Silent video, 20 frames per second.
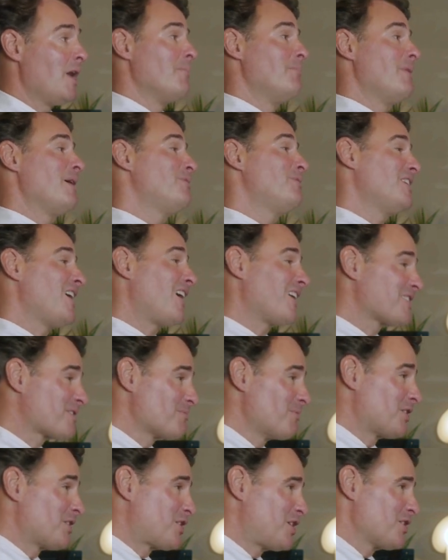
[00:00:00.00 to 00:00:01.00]
Maybe not as
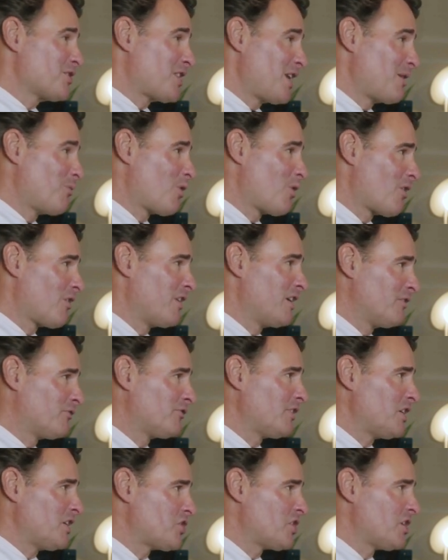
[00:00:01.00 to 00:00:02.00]
much as they were in
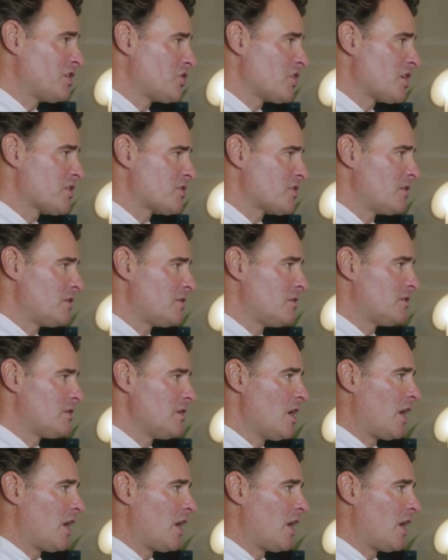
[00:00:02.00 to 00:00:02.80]
inflation adjusted